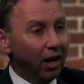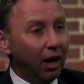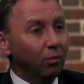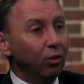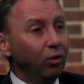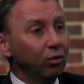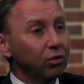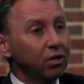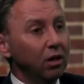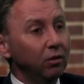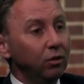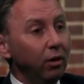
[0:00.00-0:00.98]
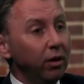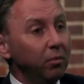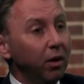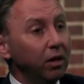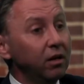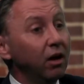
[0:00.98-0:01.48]
and we're also growing
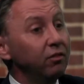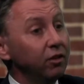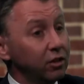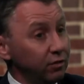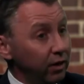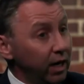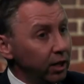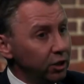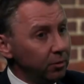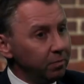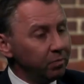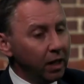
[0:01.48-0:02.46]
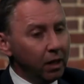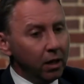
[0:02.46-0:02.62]
by diversification.